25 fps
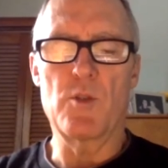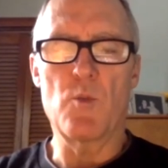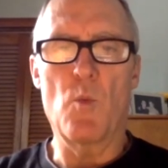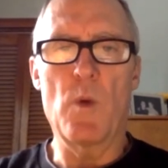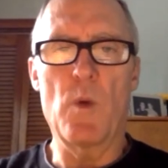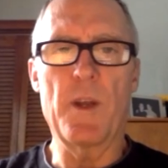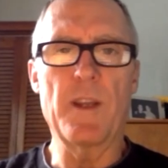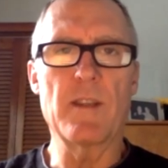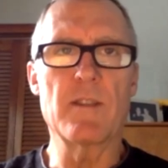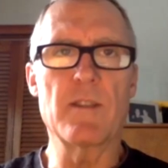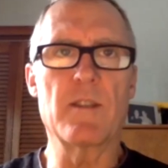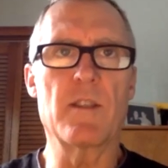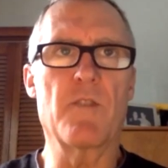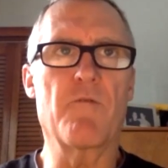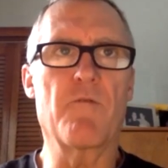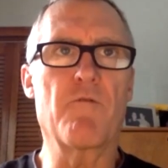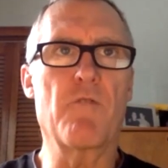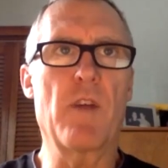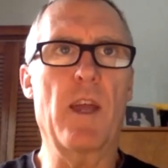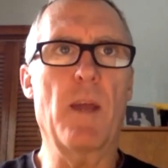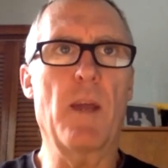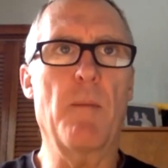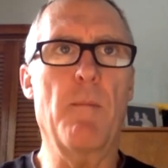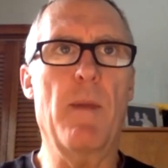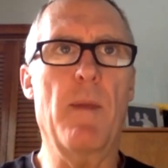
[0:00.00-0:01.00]
One is the
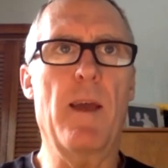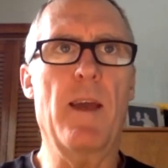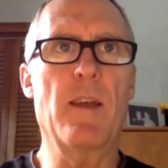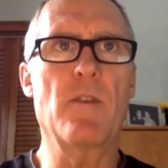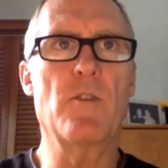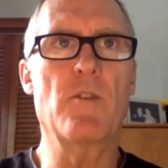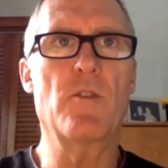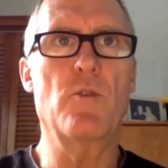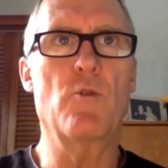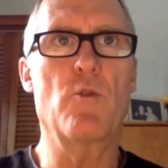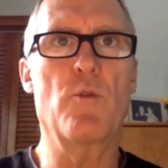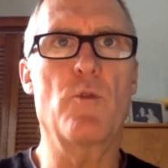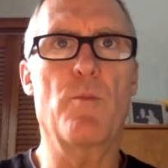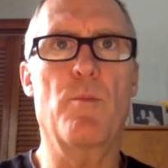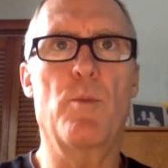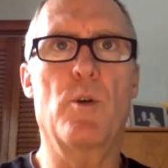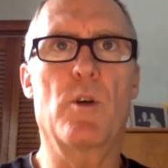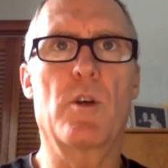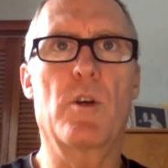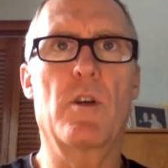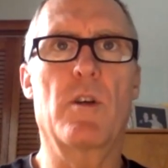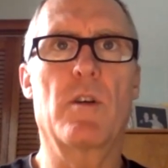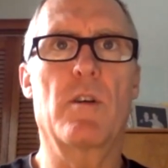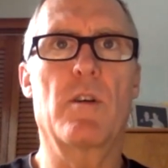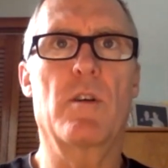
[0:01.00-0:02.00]
Frank Mantooth
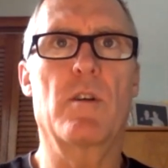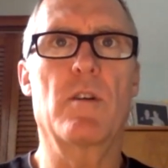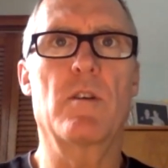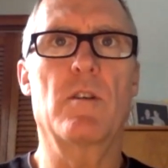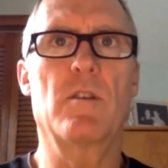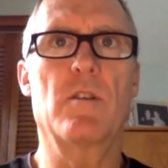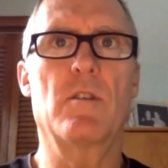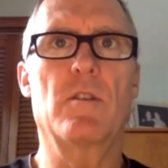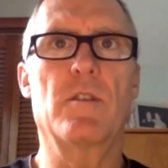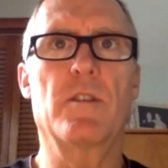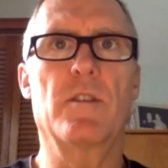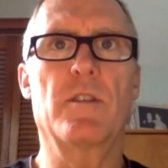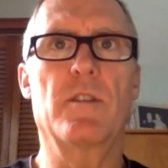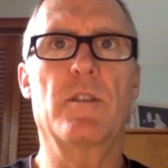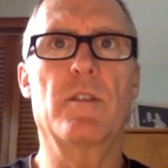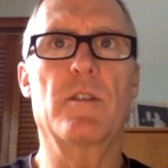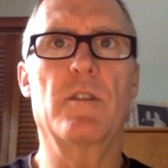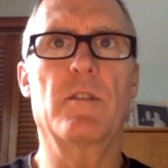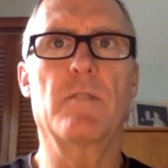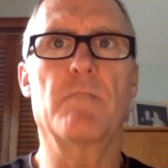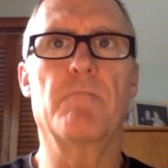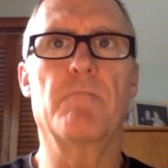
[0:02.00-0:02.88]
book on